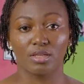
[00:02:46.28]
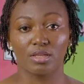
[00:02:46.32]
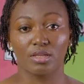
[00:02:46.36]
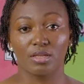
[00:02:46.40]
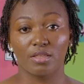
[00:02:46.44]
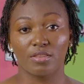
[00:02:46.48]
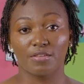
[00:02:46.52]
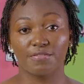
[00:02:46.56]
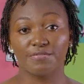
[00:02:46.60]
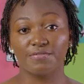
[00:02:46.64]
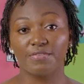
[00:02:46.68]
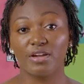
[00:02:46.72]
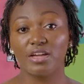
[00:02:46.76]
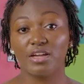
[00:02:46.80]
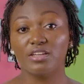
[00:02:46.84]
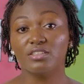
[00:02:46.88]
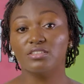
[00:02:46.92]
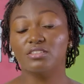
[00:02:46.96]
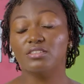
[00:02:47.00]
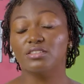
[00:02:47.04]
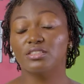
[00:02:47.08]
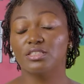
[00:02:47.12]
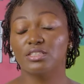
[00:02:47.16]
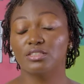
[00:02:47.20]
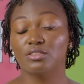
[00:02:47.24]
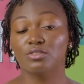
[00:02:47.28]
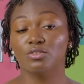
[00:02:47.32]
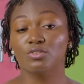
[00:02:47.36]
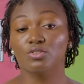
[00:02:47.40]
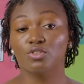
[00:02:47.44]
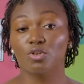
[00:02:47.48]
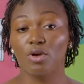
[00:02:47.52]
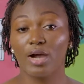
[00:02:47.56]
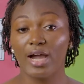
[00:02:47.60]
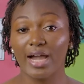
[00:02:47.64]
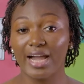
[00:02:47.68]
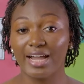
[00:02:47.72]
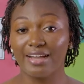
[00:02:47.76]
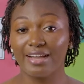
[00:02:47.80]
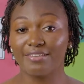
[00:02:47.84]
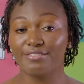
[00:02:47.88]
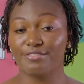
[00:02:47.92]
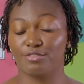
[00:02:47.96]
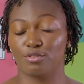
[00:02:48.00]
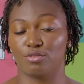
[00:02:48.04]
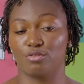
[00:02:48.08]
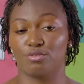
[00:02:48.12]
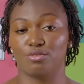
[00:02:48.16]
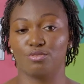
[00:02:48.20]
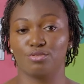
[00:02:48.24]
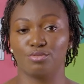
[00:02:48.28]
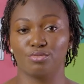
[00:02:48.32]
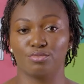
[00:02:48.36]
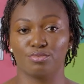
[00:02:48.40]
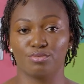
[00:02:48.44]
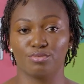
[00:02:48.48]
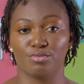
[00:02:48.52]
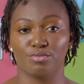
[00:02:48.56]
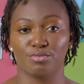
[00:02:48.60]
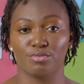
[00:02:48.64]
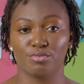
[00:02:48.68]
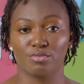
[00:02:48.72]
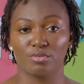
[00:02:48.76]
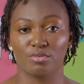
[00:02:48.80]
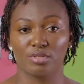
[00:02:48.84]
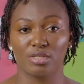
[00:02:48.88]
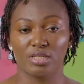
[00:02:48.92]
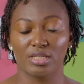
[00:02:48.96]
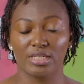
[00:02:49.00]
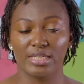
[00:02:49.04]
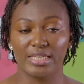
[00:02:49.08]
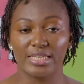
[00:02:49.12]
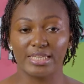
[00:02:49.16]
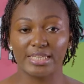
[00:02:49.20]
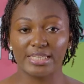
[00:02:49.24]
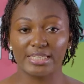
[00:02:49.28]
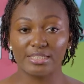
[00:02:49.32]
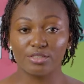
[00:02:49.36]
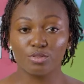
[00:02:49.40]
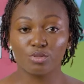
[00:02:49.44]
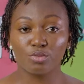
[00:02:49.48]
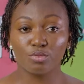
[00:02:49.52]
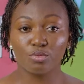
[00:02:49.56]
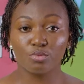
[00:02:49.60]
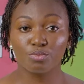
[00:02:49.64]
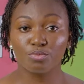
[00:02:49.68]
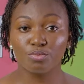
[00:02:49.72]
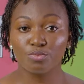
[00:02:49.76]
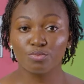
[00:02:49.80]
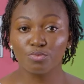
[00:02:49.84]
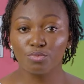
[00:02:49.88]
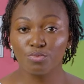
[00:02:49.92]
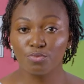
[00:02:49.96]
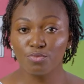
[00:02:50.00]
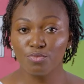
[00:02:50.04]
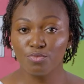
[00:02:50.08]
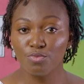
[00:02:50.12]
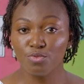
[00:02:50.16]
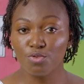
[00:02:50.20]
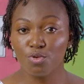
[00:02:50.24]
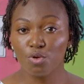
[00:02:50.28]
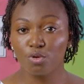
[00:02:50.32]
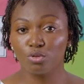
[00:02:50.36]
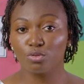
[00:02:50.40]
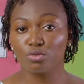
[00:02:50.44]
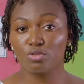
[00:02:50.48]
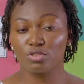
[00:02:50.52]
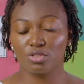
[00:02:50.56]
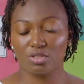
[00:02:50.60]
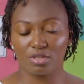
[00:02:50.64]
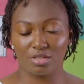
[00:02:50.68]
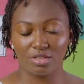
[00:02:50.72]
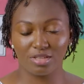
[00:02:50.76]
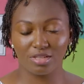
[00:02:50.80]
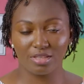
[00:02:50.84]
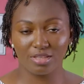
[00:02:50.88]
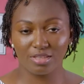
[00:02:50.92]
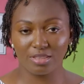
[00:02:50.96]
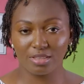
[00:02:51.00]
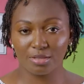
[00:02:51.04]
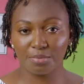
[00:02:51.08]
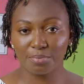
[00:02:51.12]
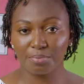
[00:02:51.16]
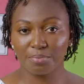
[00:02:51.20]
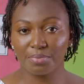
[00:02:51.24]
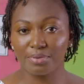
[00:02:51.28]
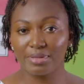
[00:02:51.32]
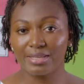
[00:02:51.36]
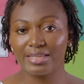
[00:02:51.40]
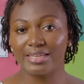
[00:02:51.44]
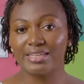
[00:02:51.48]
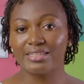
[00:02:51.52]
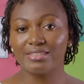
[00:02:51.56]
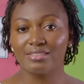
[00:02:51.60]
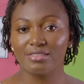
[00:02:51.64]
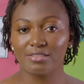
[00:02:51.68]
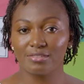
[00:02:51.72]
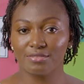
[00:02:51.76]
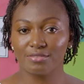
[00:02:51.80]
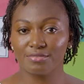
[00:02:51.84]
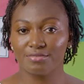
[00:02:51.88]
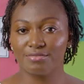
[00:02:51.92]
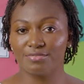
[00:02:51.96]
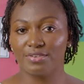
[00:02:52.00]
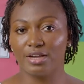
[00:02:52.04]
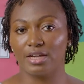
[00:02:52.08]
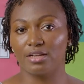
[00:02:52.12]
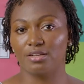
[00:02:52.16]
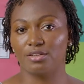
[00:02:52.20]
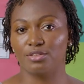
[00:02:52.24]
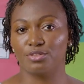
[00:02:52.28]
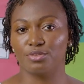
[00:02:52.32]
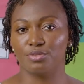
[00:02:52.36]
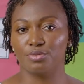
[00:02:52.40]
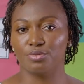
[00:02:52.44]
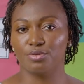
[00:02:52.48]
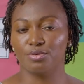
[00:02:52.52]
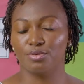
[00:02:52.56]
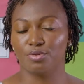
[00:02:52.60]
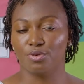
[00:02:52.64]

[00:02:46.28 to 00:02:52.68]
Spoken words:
The first thing you have to do is to note the place value